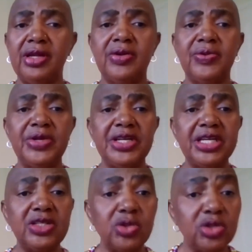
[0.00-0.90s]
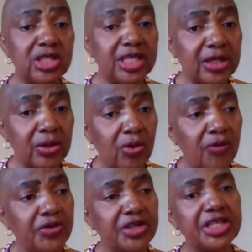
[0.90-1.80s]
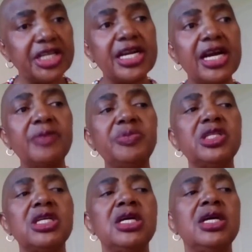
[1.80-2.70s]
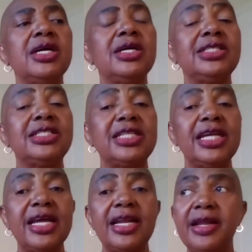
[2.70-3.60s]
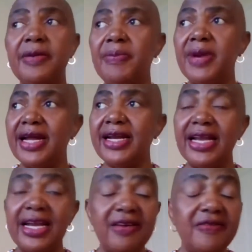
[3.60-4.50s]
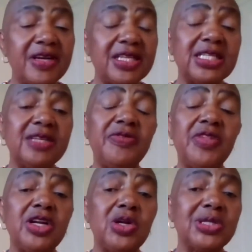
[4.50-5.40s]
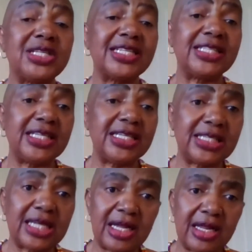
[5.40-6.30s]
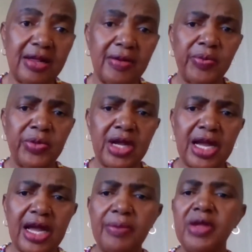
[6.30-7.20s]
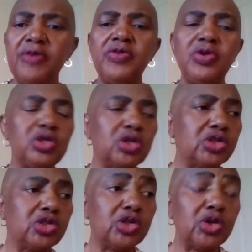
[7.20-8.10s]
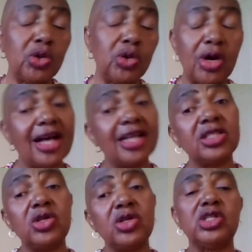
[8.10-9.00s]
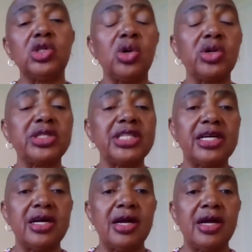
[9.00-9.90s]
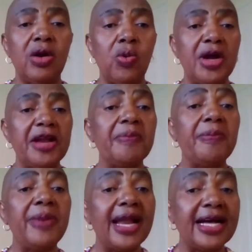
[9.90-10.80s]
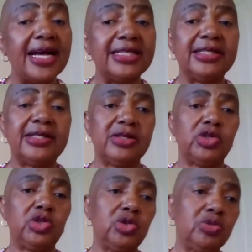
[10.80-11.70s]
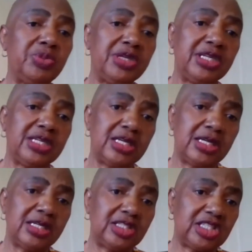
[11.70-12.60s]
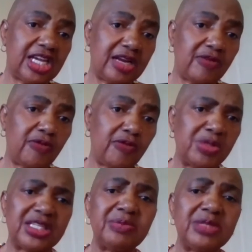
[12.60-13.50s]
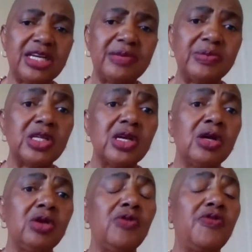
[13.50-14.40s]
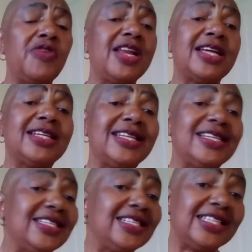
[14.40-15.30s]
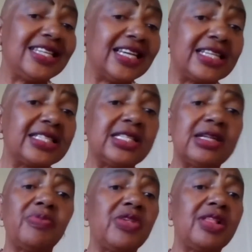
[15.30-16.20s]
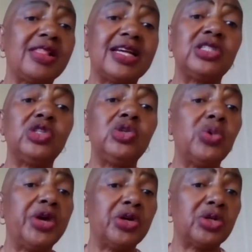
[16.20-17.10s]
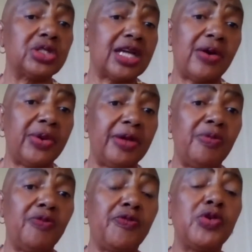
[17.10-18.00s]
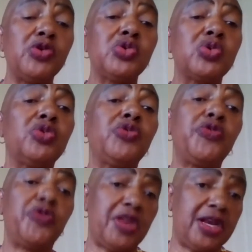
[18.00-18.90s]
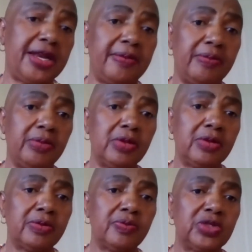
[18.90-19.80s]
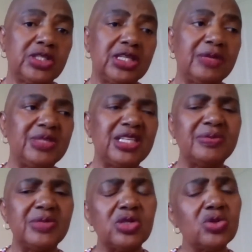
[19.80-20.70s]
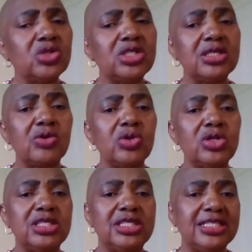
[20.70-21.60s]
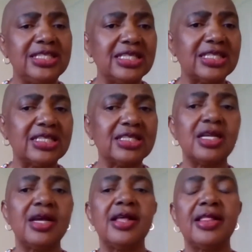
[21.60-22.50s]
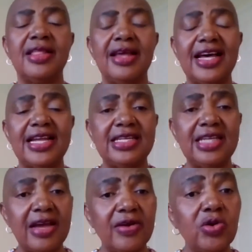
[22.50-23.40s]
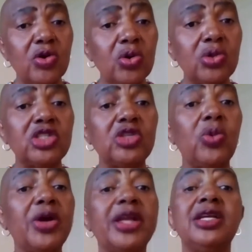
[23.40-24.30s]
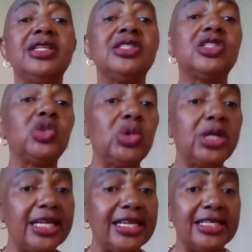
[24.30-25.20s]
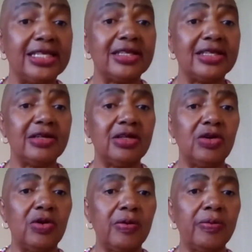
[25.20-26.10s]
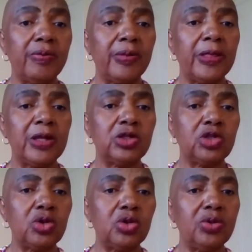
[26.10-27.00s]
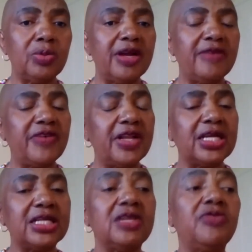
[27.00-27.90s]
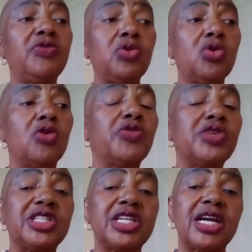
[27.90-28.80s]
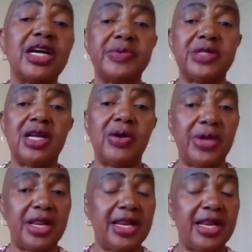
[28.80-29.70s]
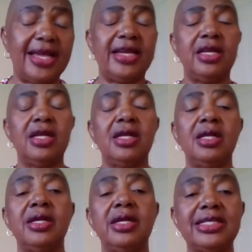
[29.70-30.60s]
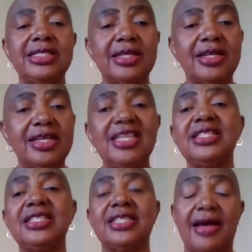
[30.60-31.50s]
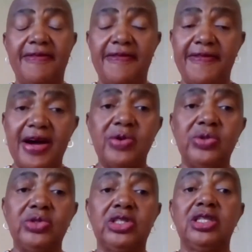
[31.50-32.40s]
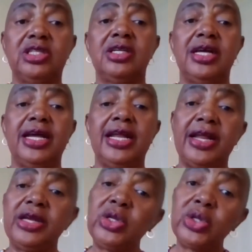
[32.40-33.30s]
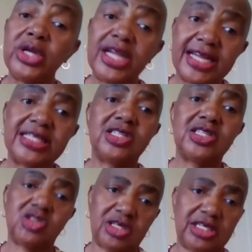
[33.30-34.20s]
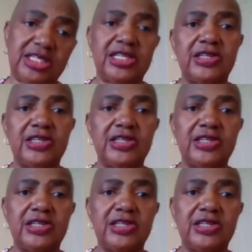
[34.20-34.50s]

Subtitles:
need to go for checkups, check the blood levels. If the doctor says, come. If you don't know, ask your doctor what bloods should be checked for me. Sometimes you find that they detect something that you were not aware before you could feel them. Sometimes those diseases, they are diagnosed when it's too late, you know? So you might find that if you go for checkups now and then, things are found and then you get treated.